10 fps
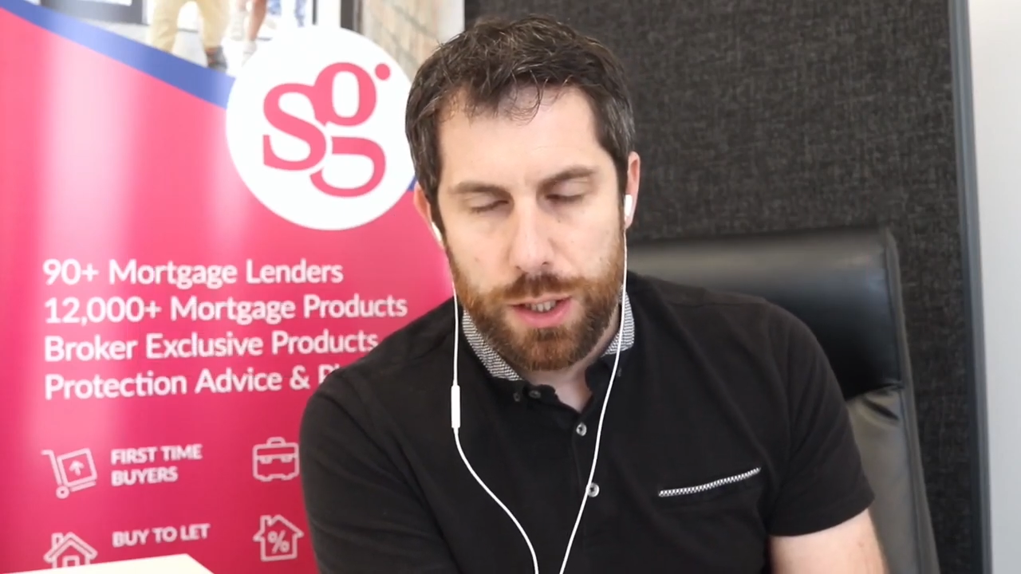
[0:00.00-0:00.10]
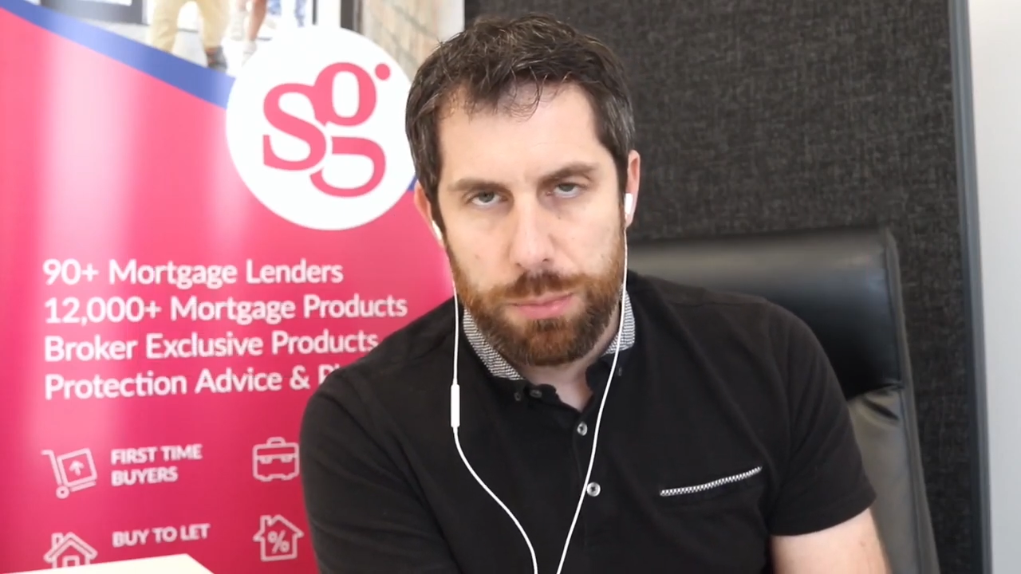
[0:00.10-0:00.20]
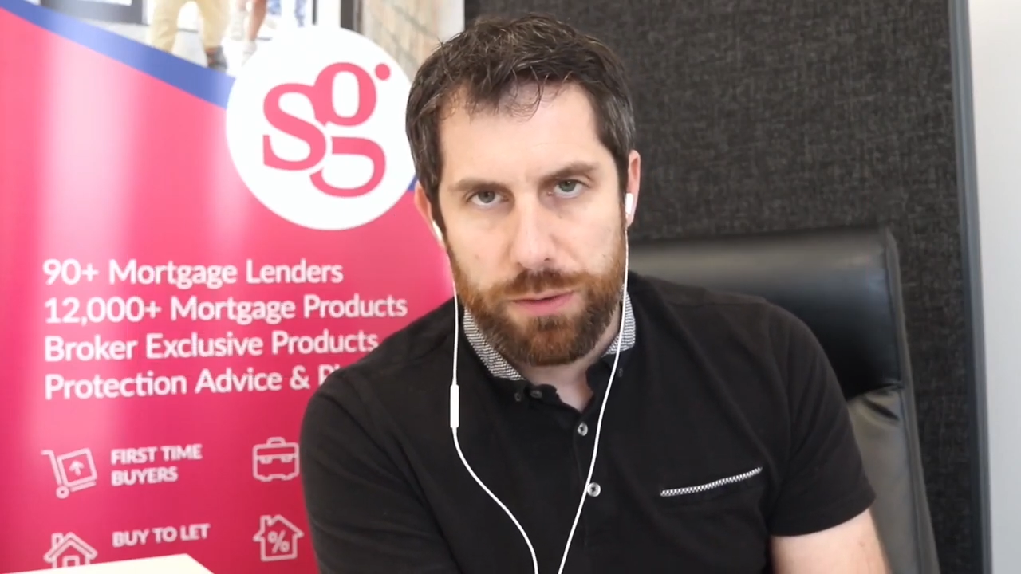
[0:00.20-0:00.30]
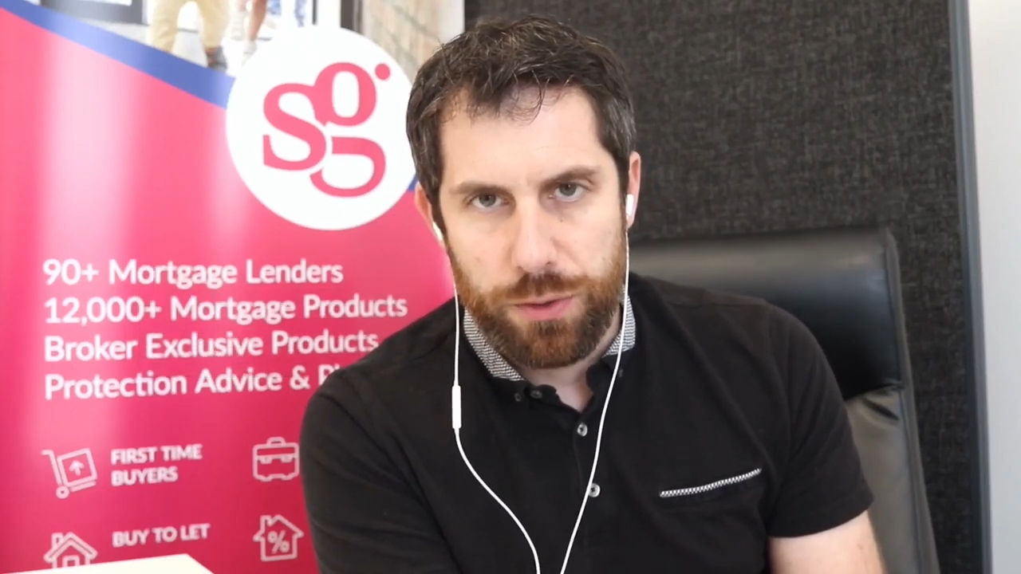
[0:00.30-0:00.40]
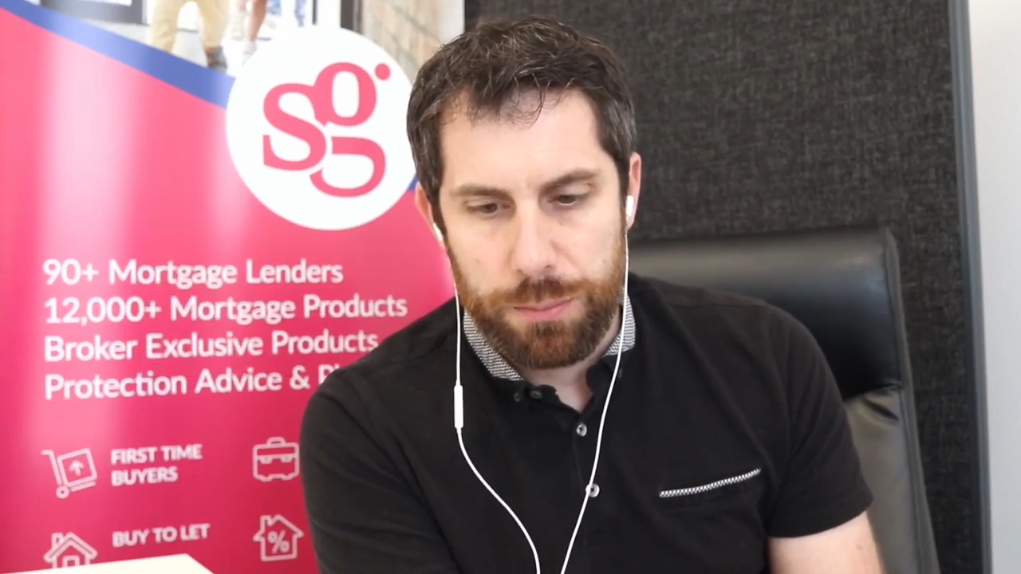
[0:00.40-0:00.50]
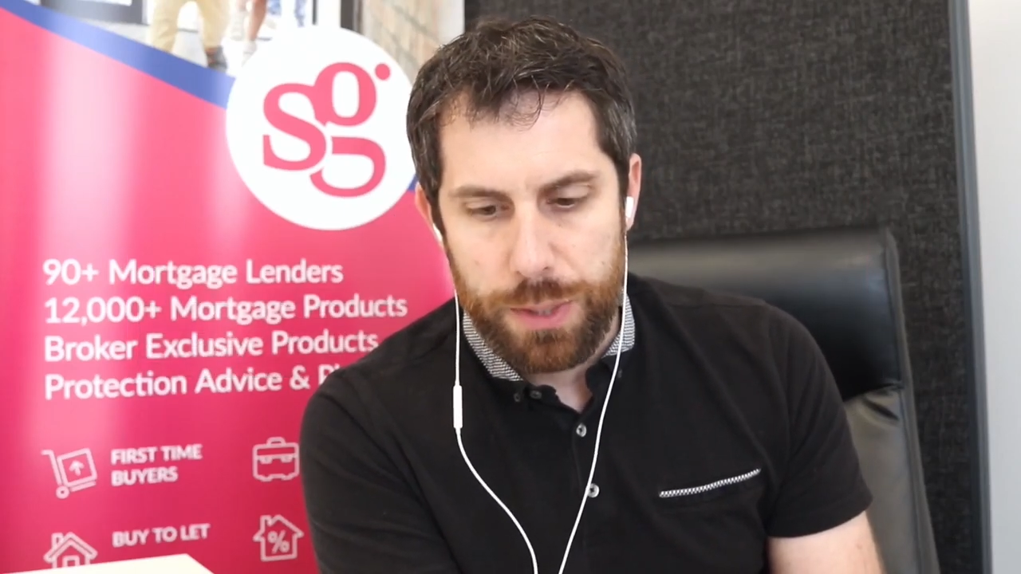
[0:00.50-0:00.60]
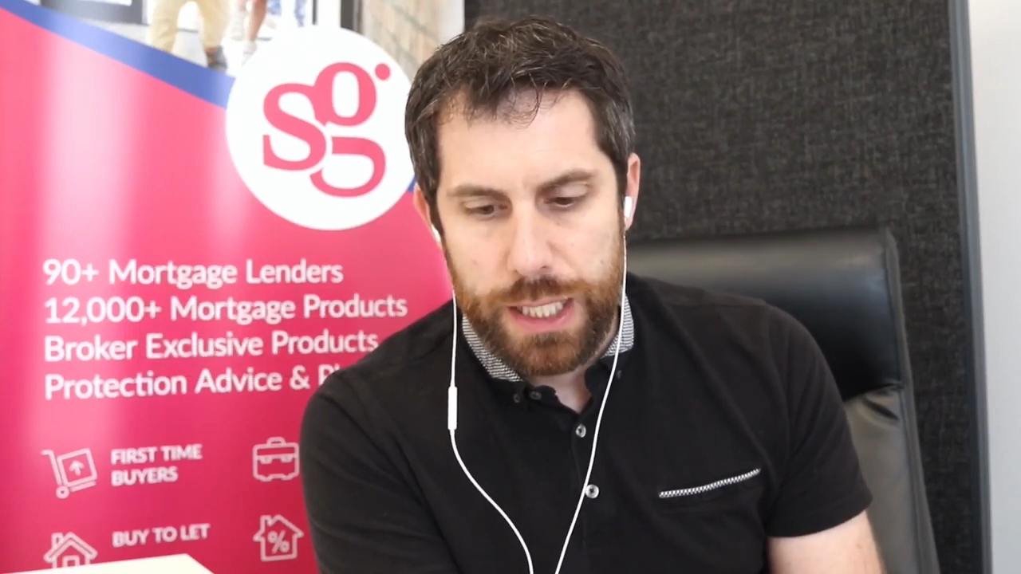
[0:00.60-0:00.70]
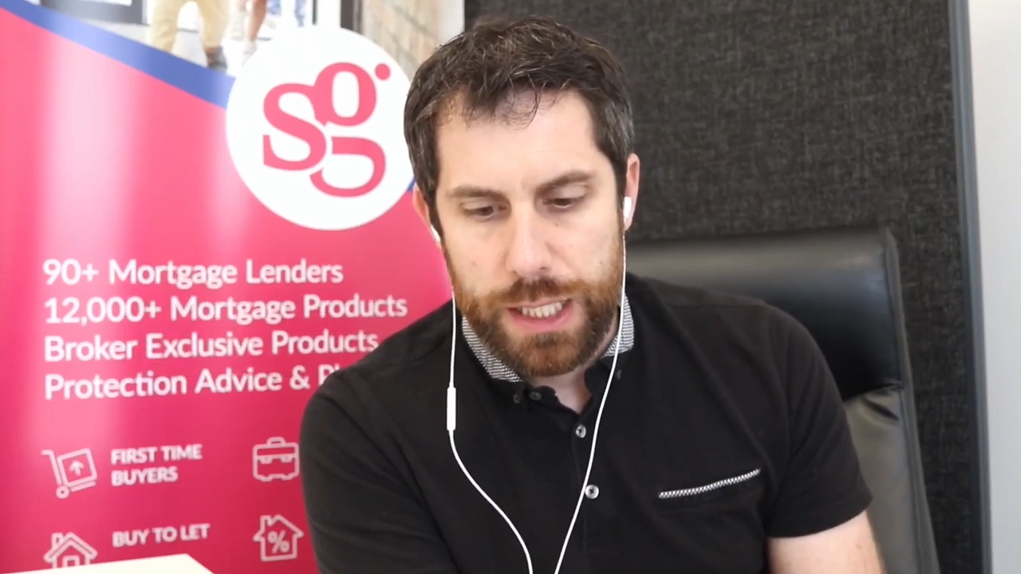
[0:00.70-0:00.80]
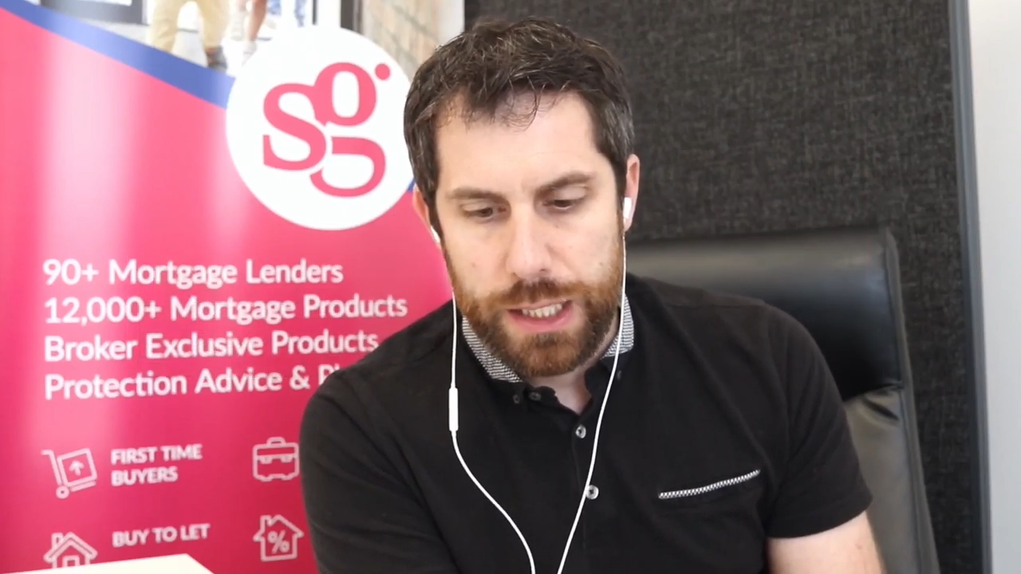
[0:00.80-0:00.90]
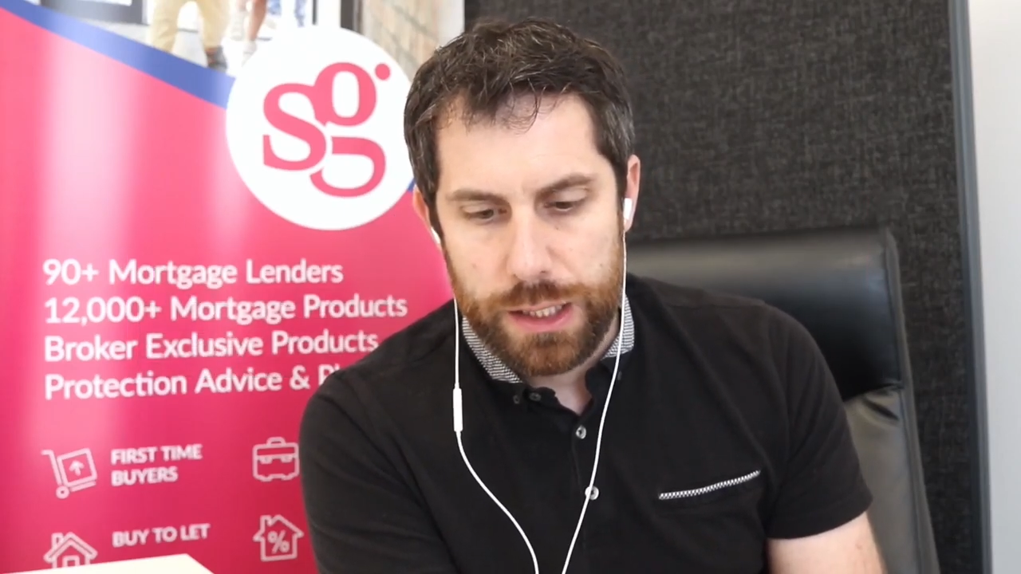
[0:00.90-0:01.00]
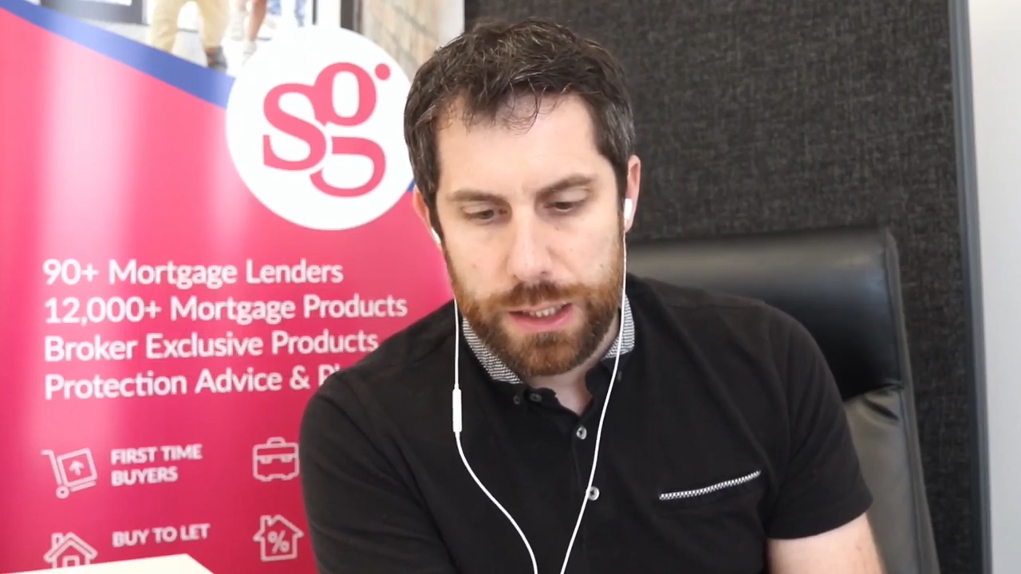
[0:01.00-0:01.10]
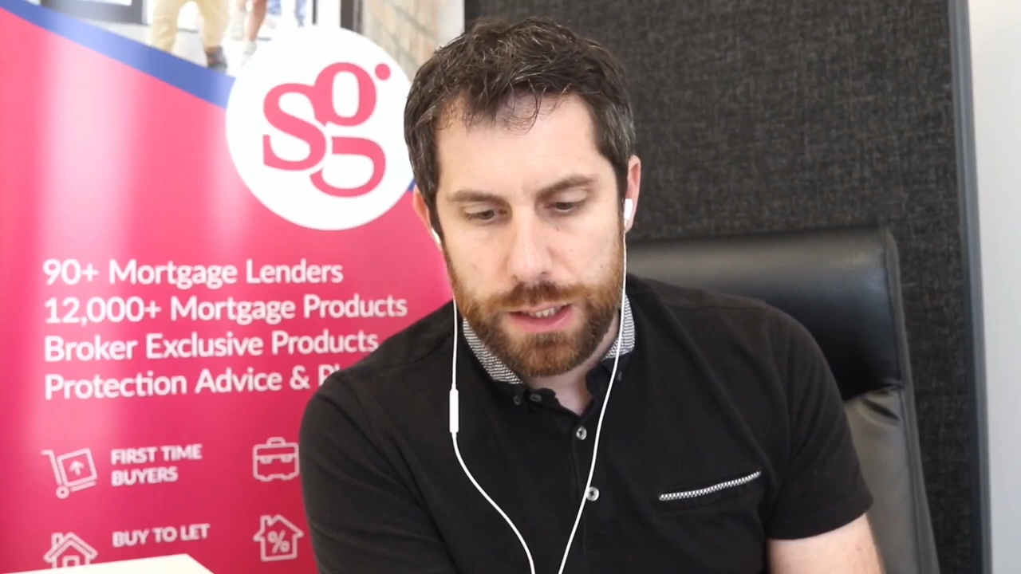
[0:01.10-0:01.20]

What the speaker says: But for me,